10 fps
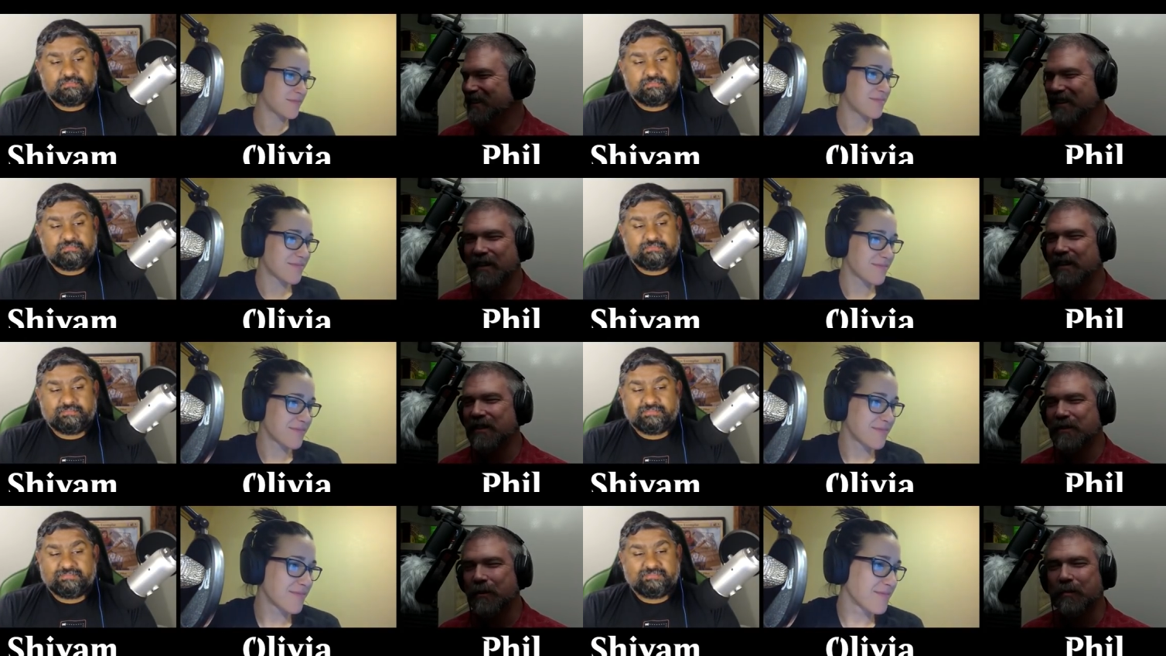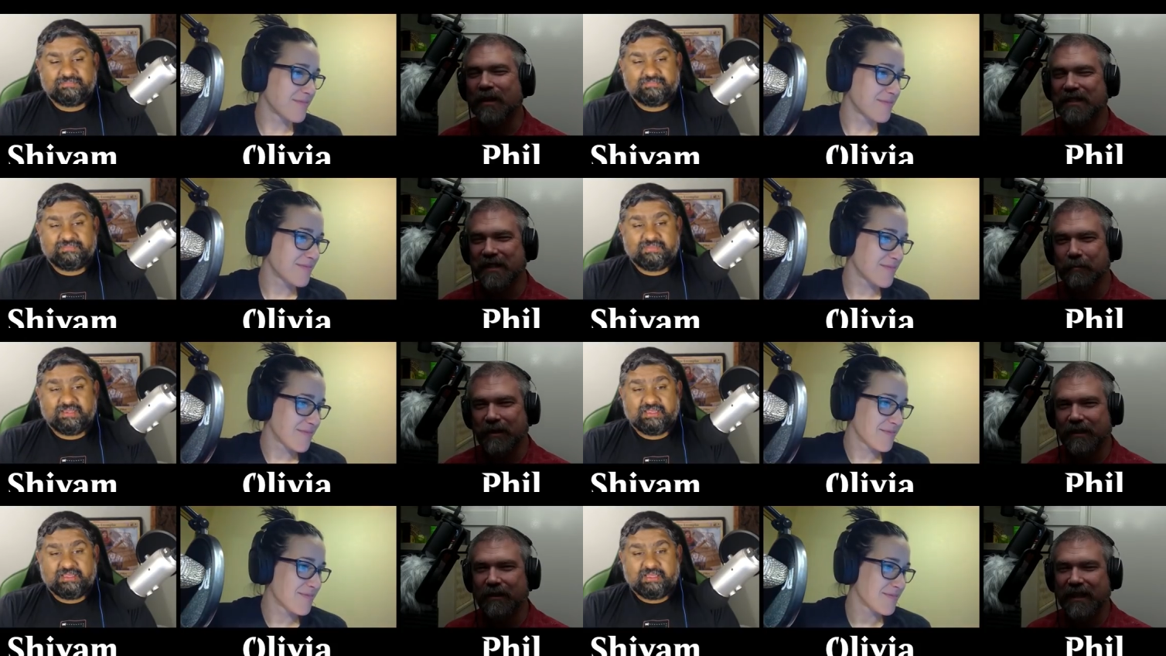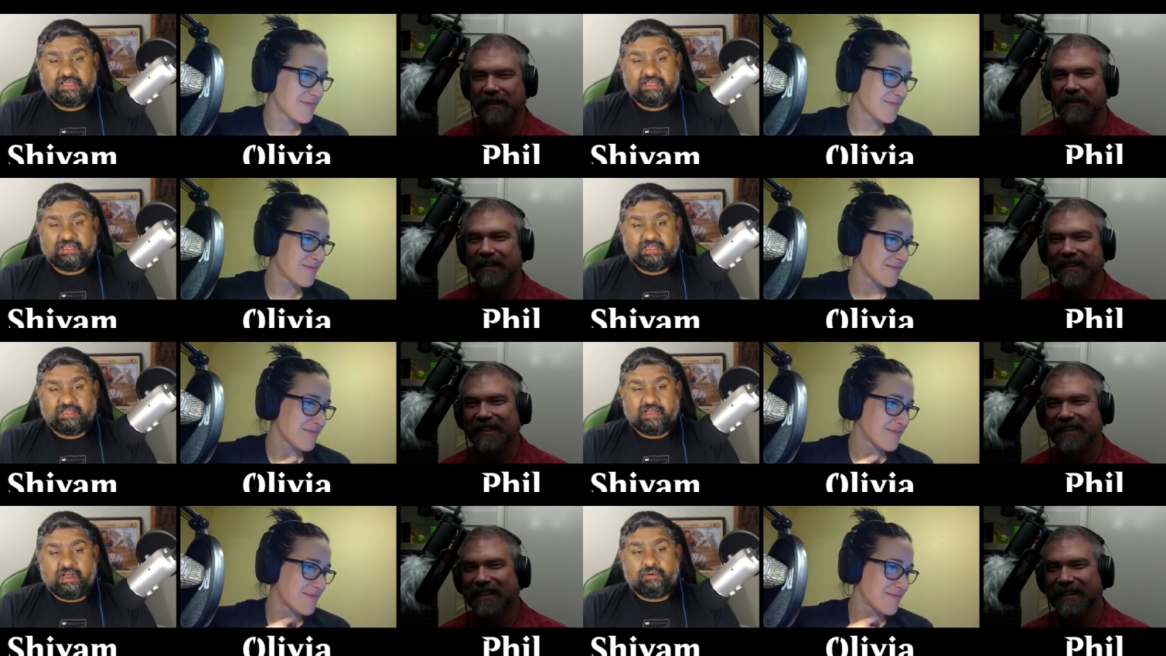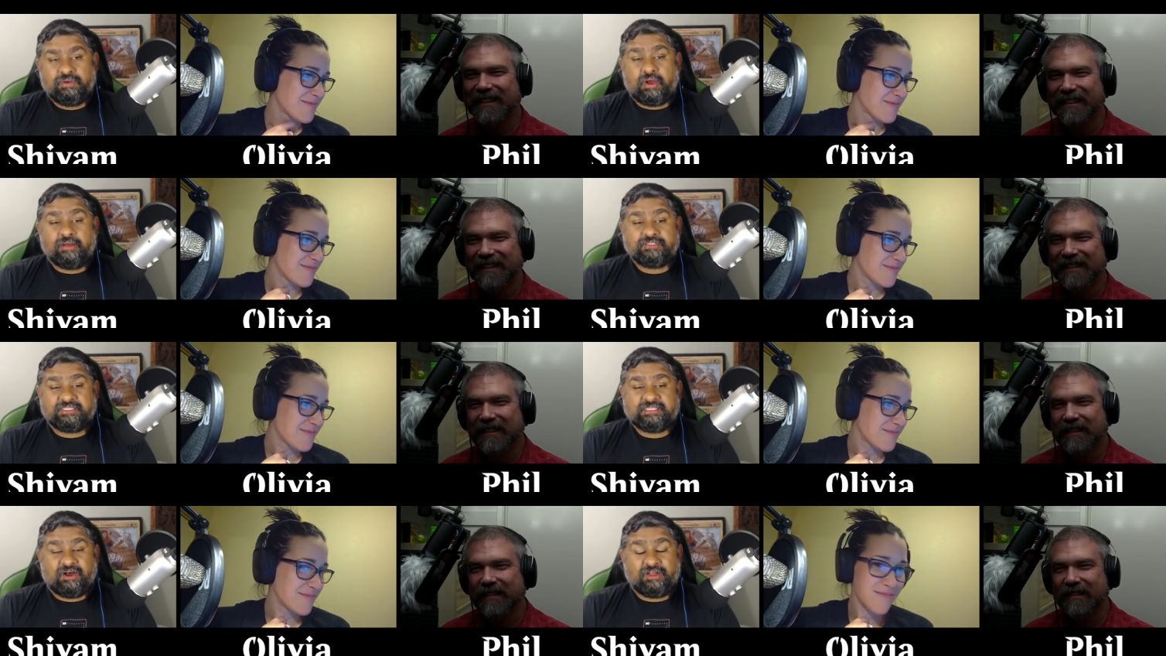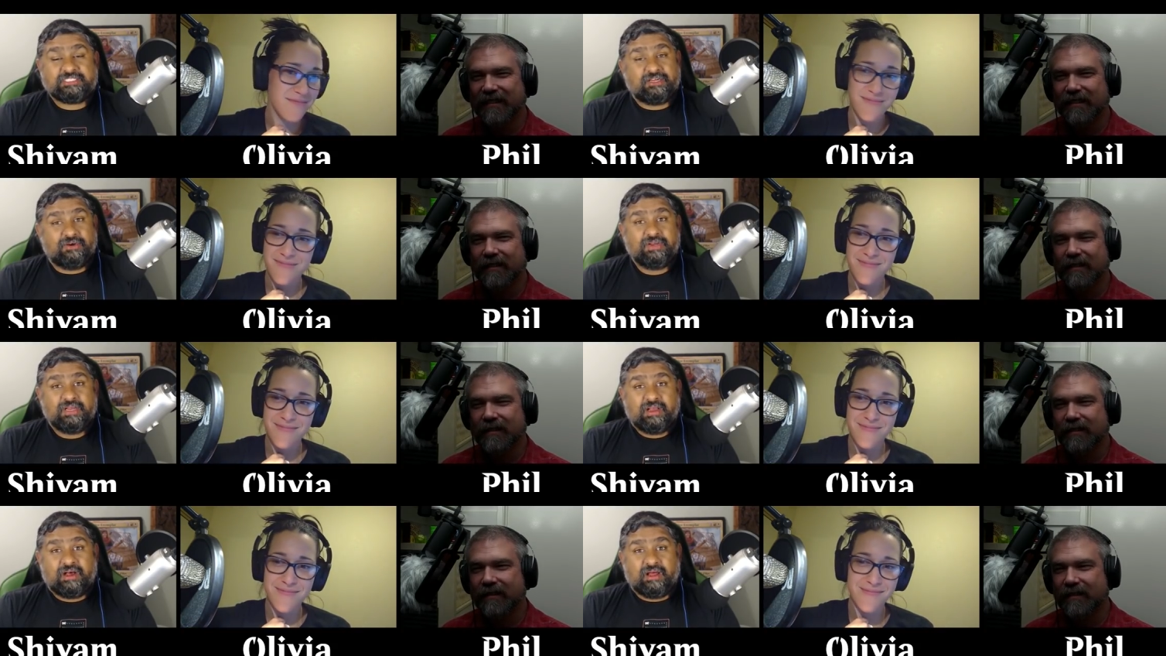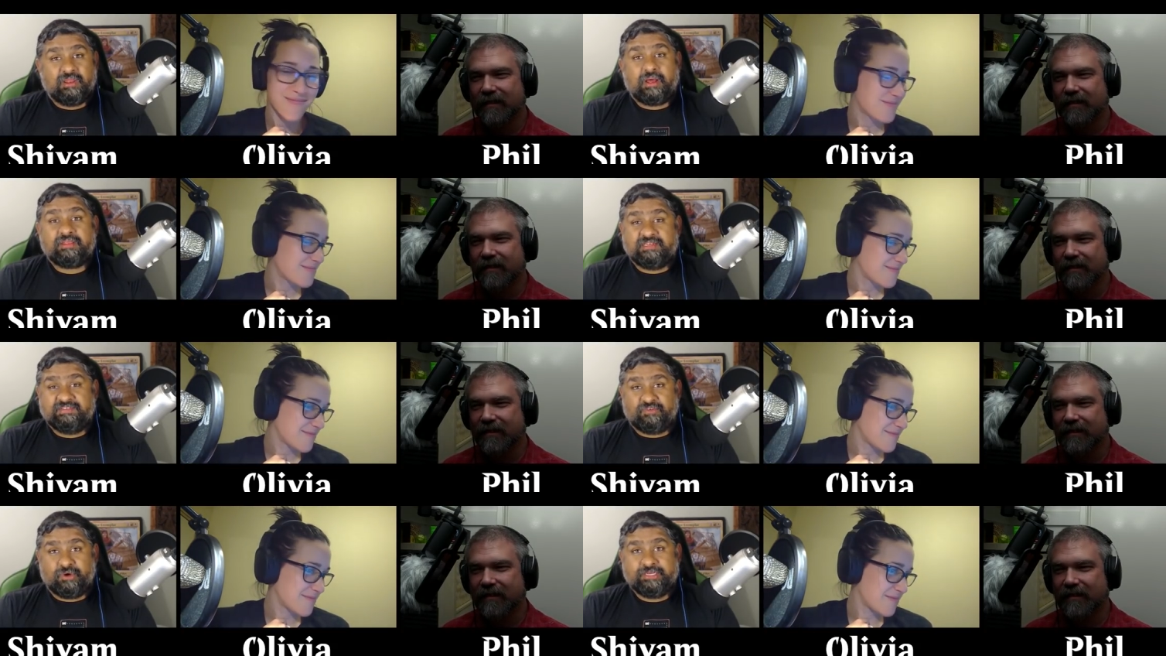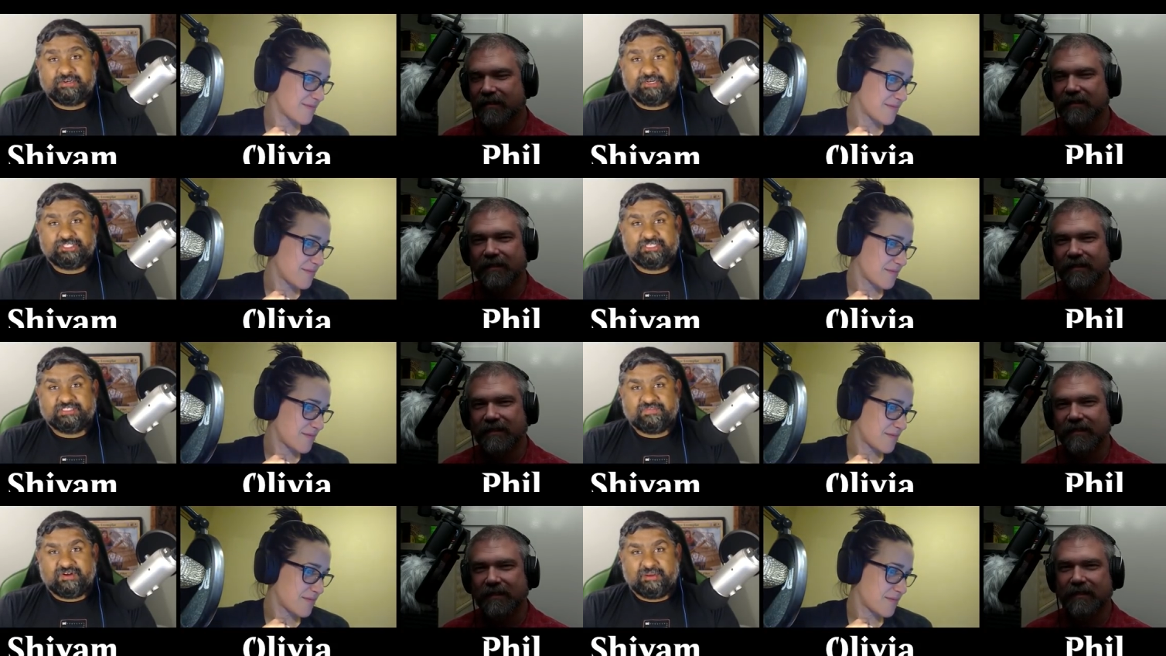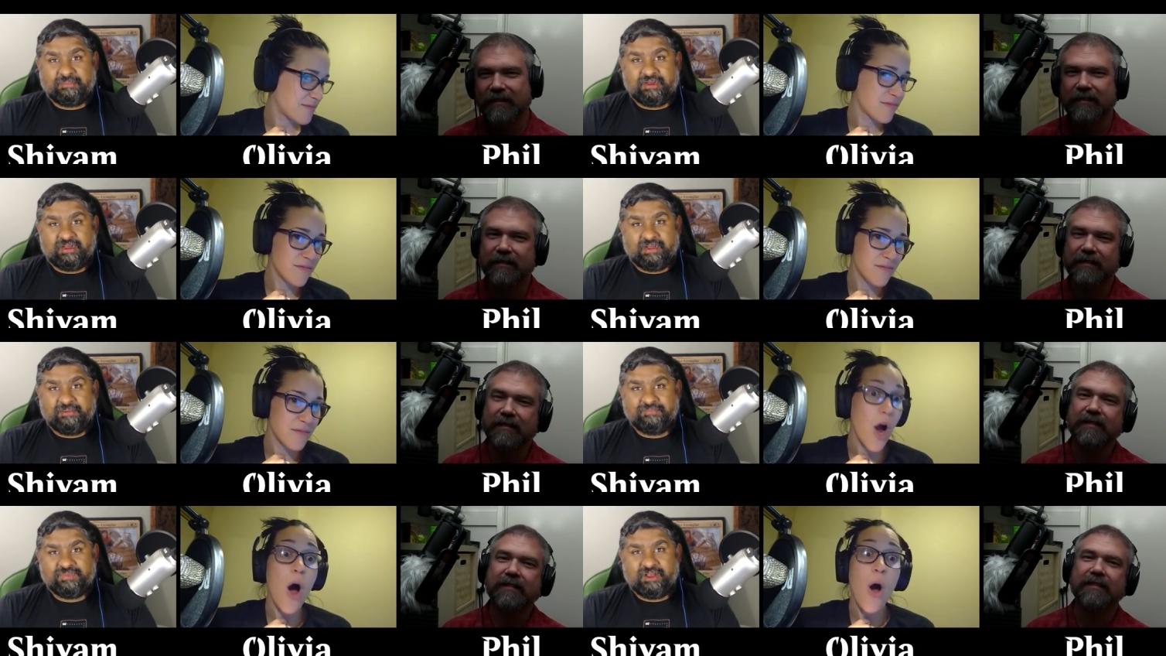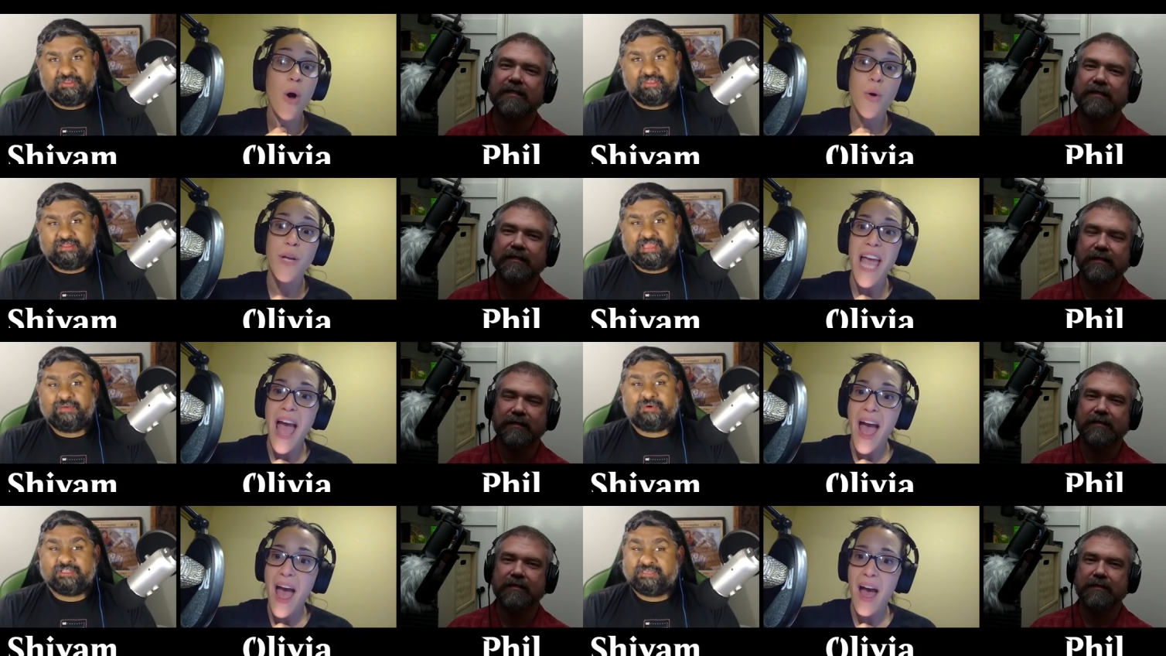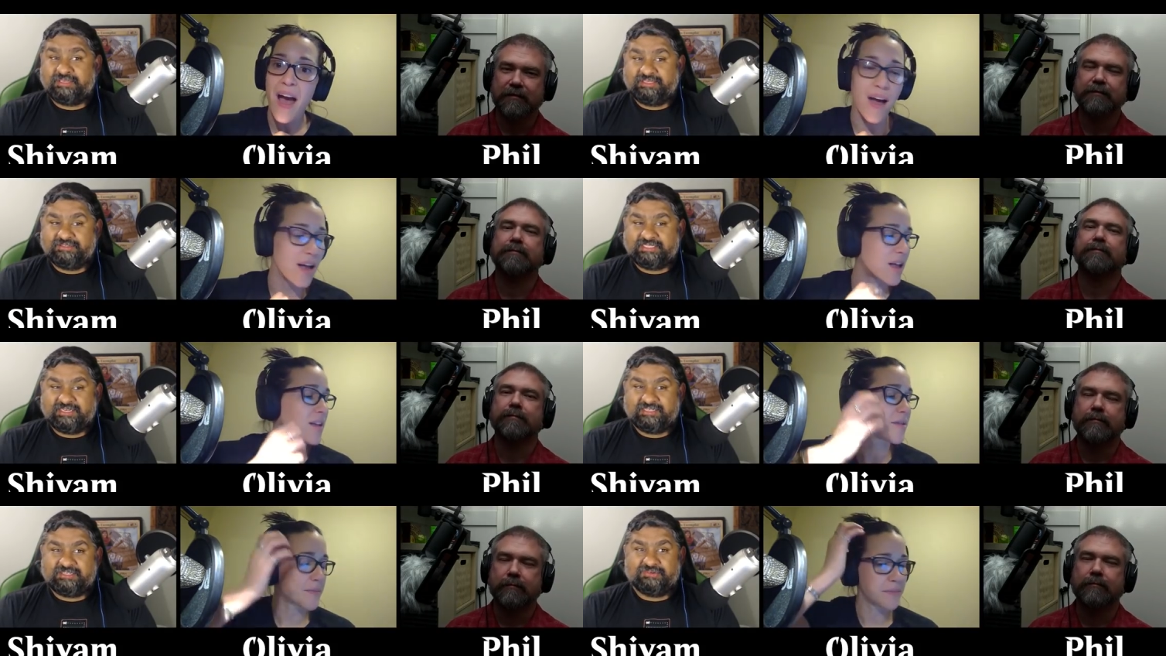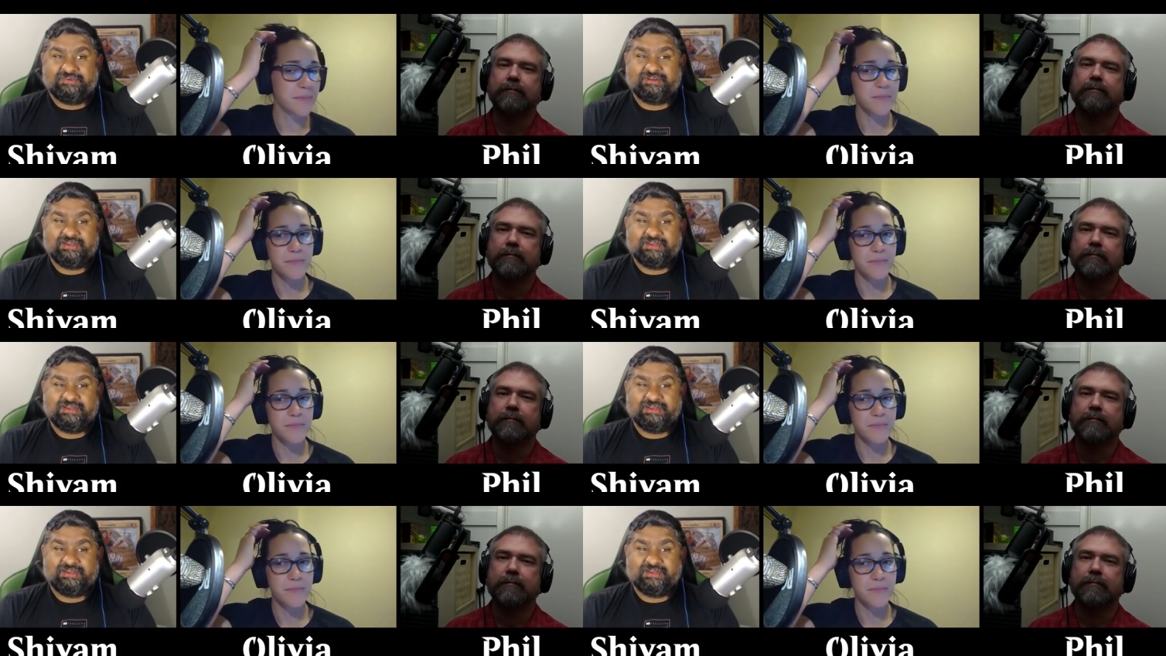Speaker 1: no, I thought you were pausing, but go ahead.
Speaker 2: Oh no, I was going to say also a lot of the devoid creatures from um, oh, Oath of the yeah. Oh, Gatewatch can be used here too,